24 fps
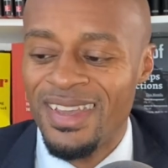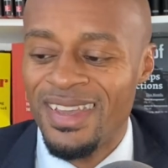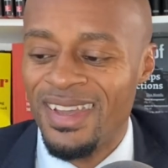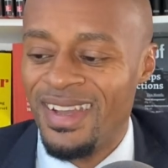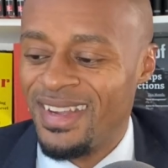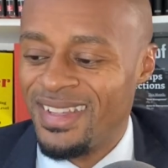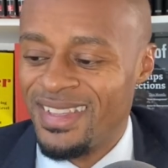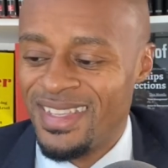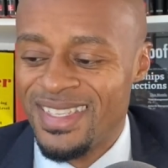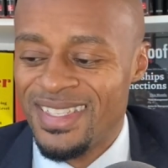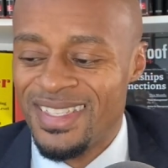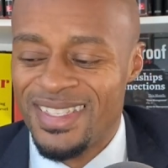All
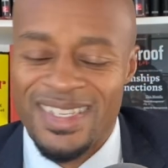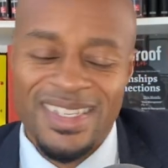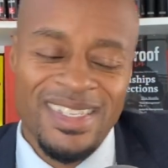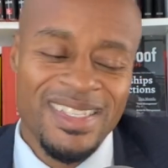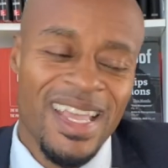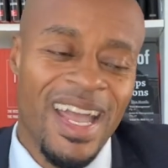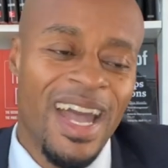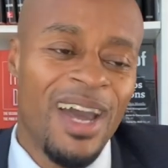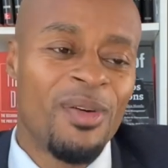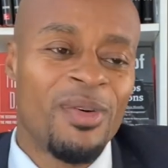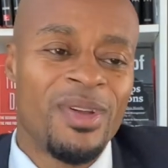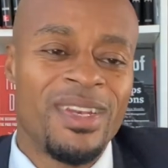right, this is just
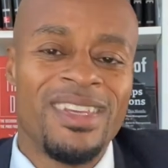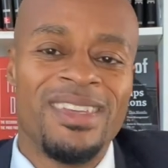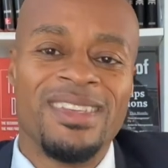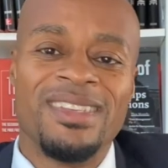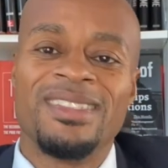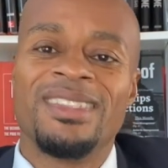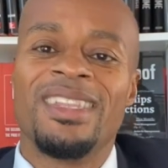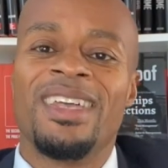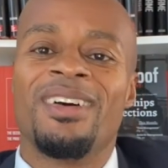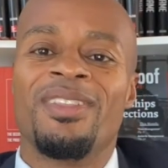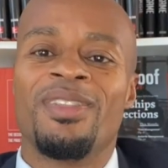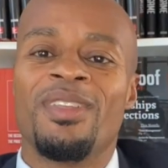how it
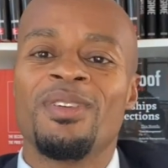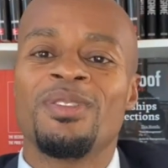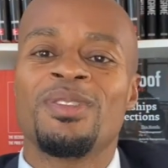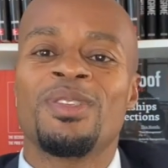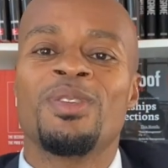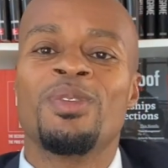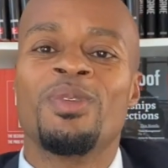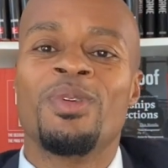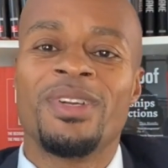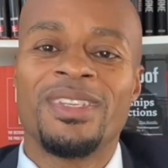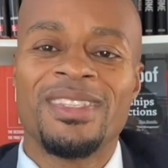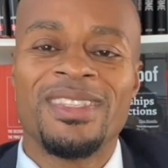is. Now, those of
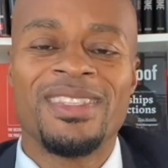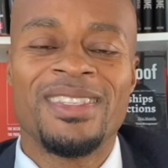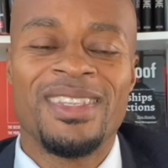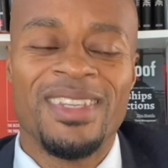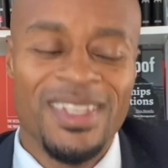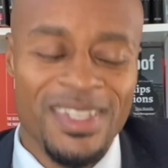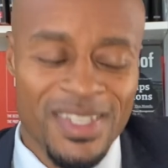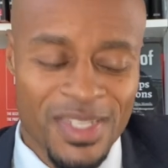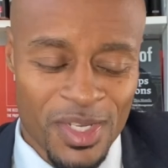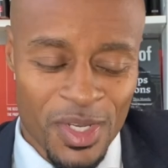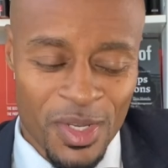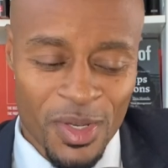you who listen to
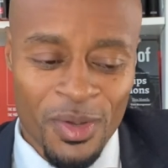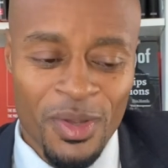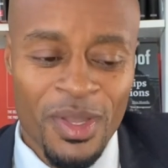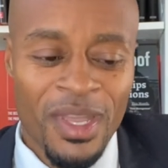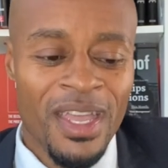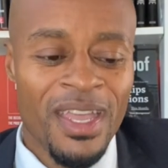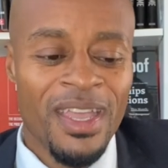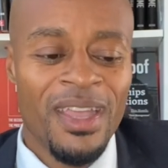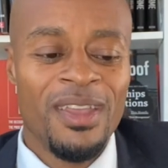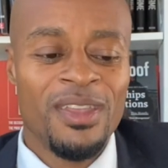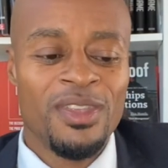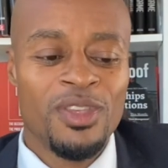this show,
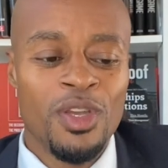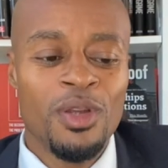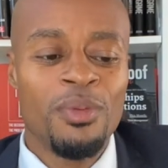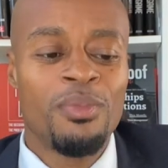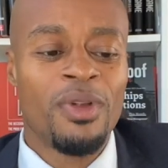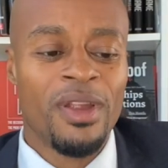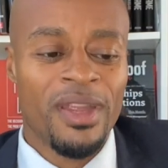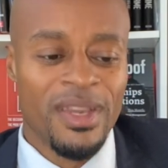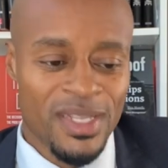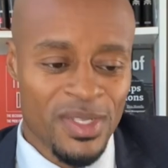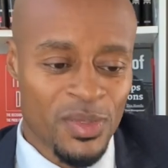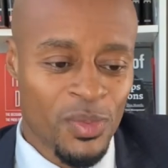your
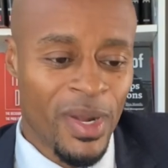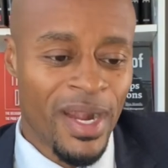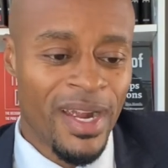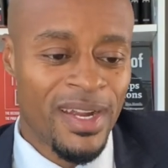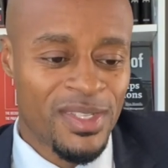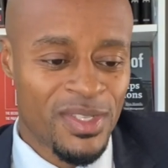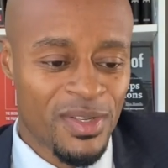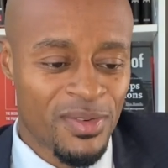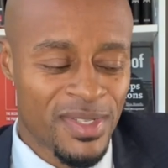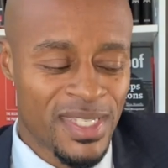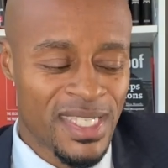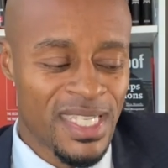brain is wired
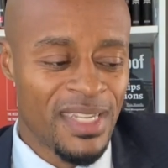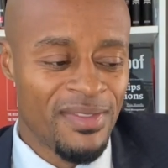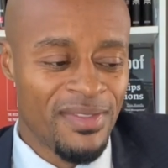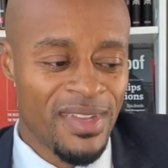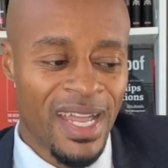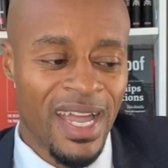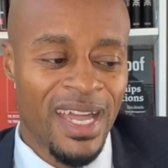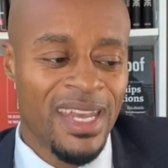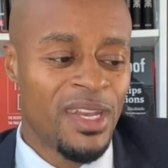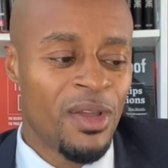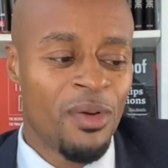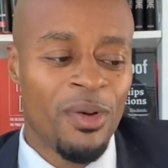to receive it.
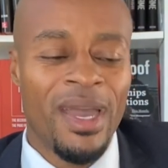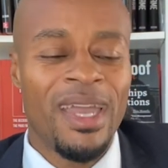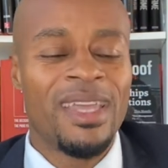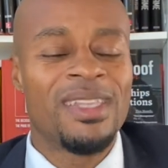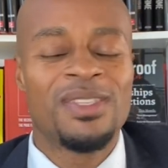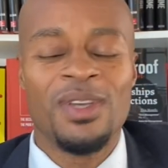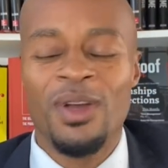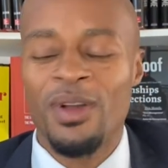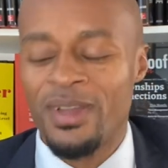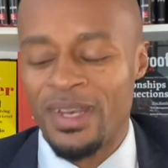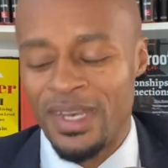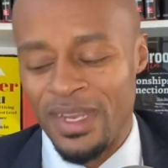I know I ain't
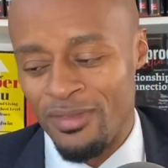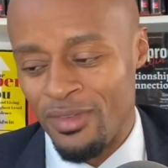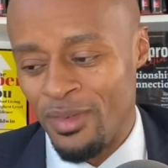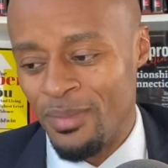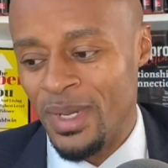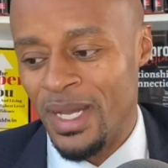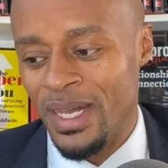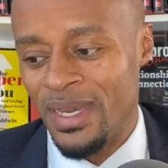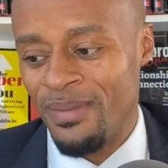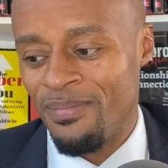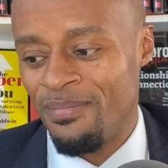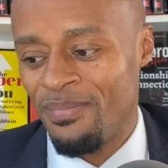talking to
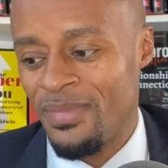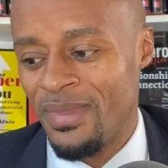everybody.